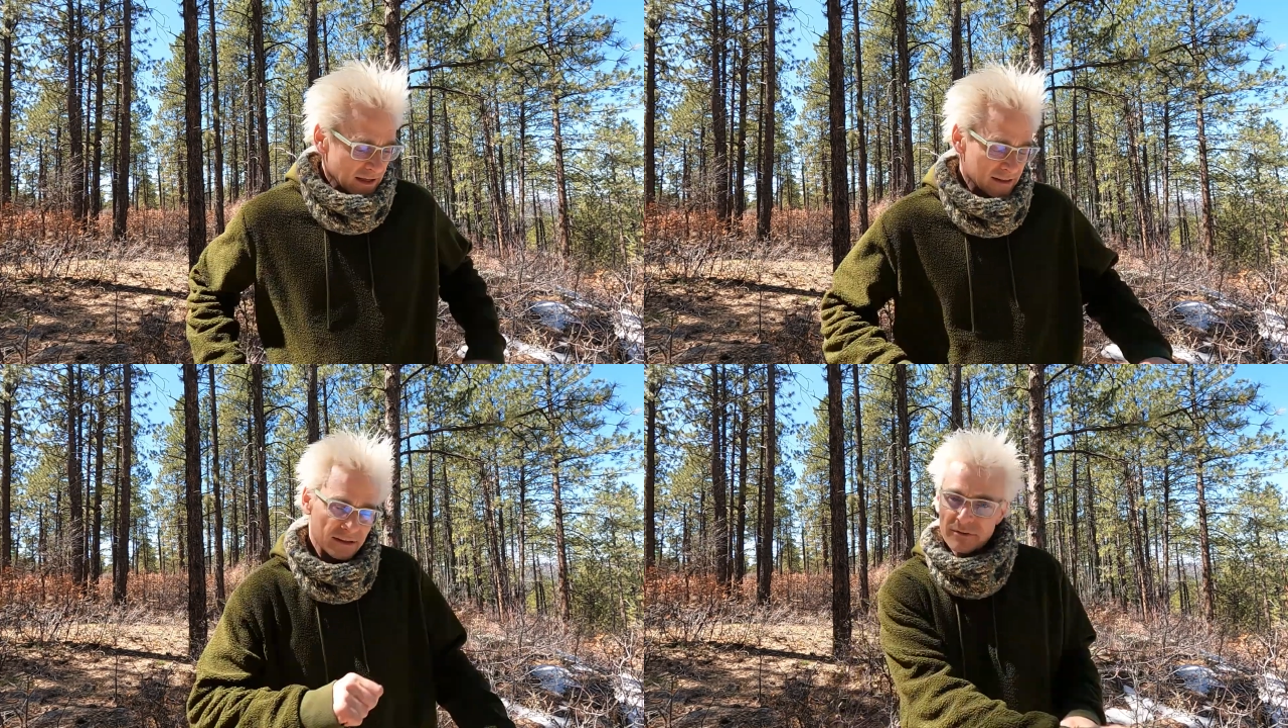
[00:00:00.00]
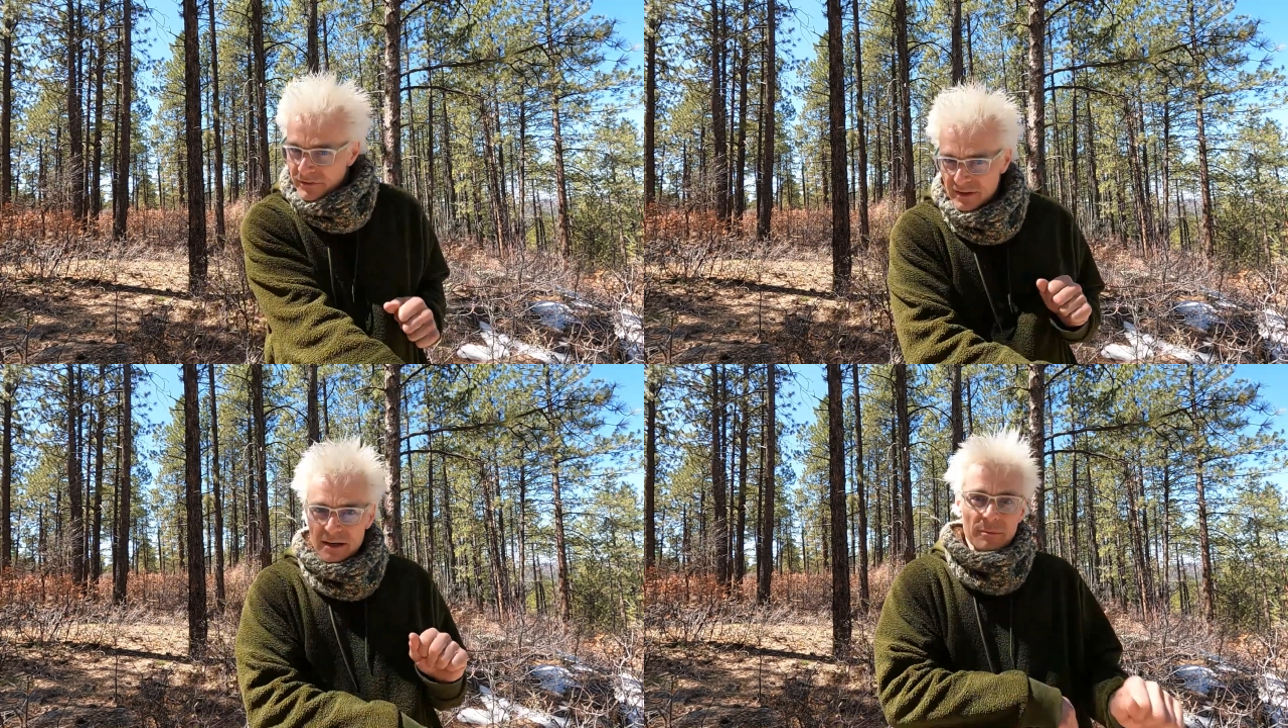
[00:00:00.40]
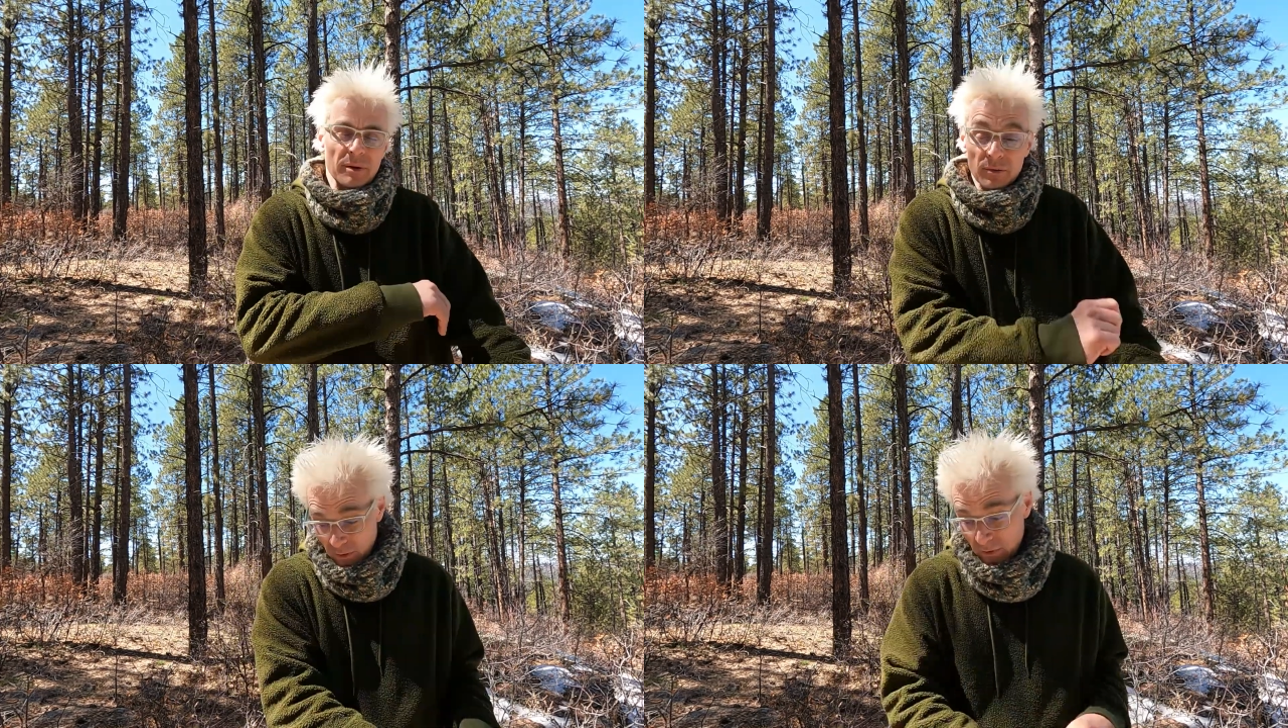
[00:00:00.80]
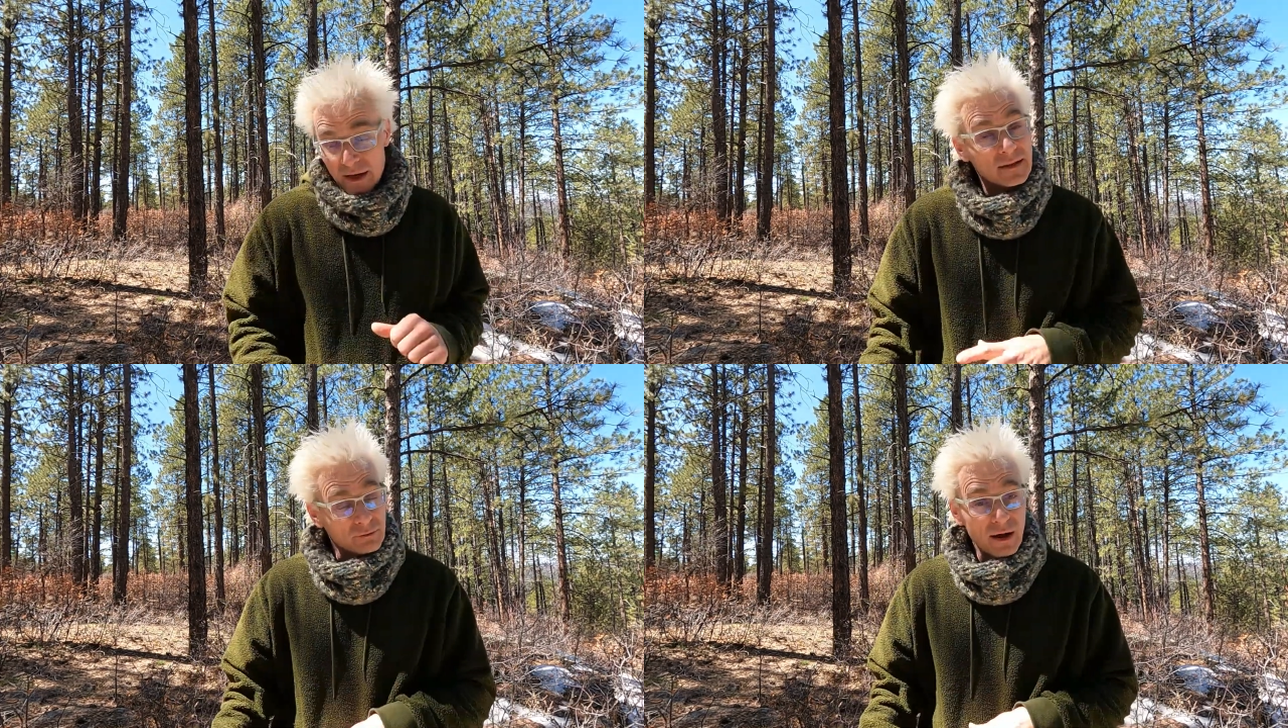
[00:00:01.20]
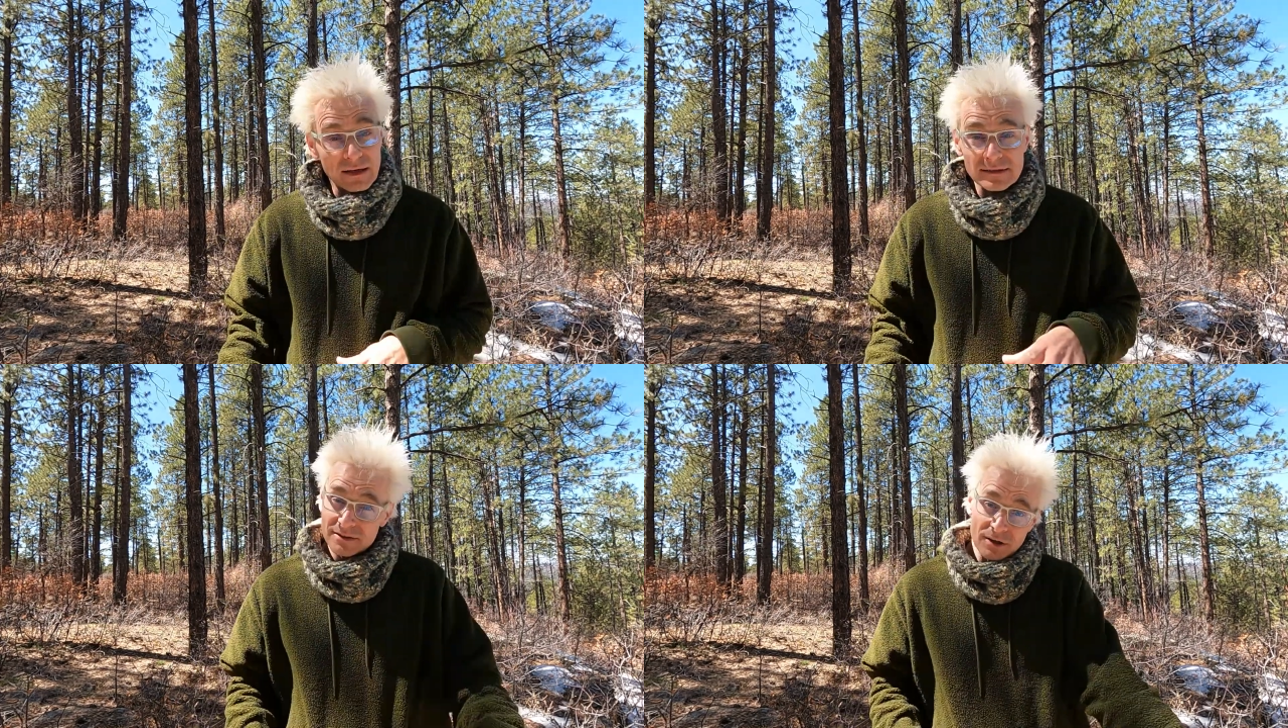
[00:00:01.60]
And then you're filling up. But in the
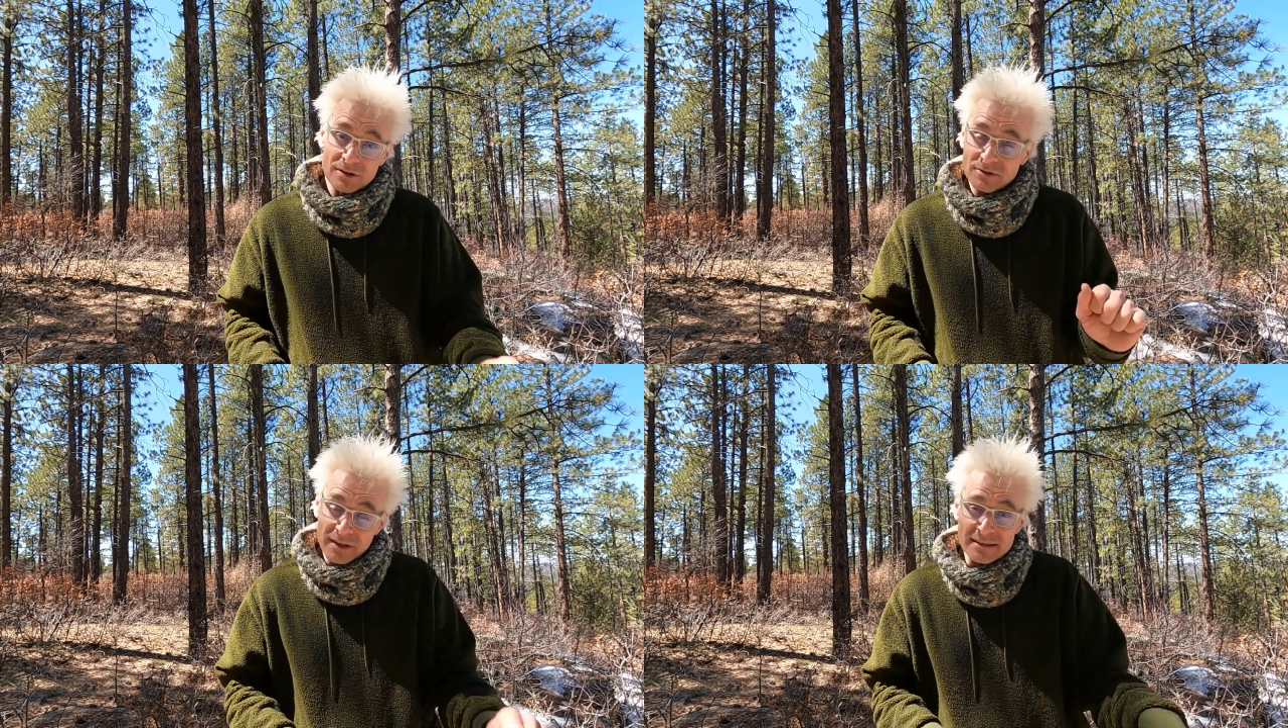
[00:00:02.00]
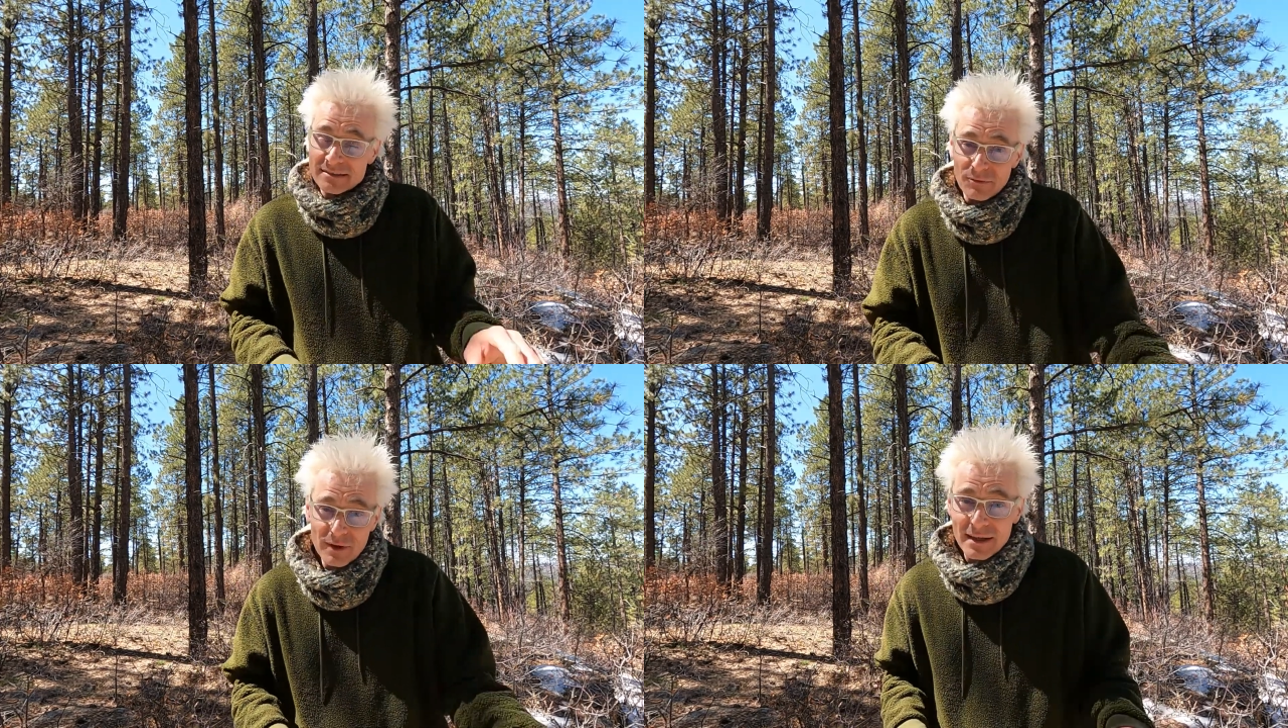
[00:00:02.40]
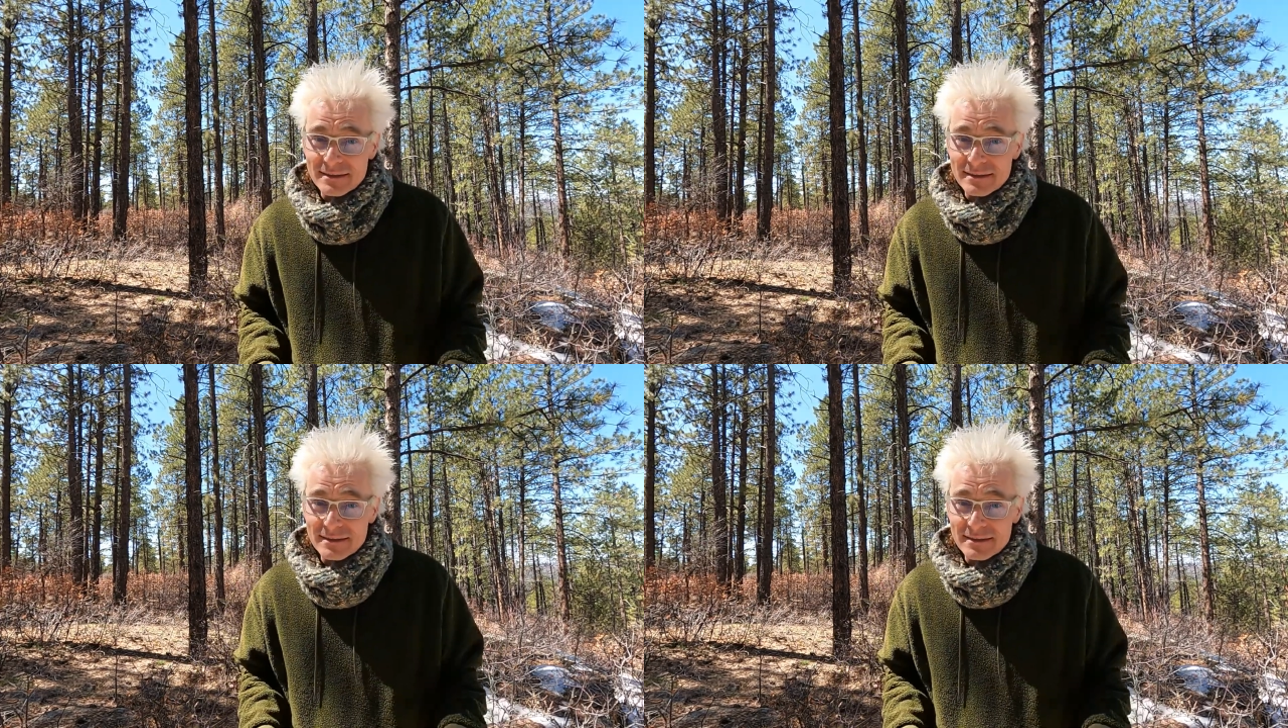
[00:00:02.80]
process, you're also getting some wins.